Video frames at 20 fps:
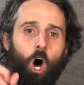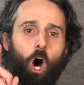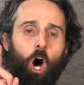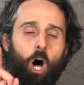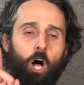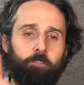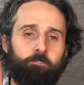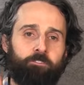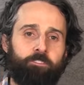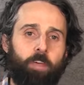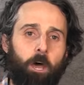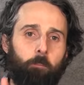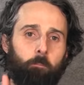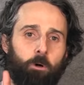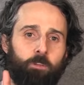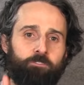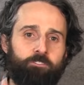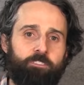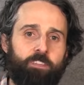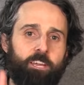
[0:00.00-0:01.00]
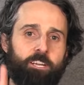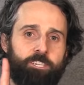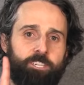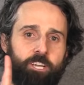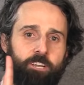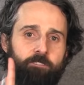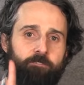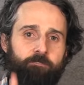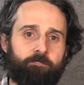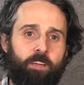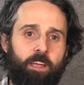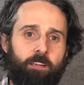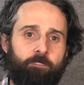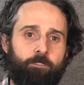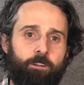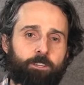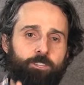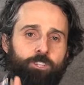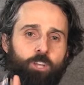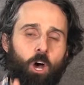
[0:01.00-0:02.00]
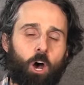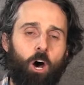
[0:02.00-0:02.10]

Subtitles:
all double-digit favorites,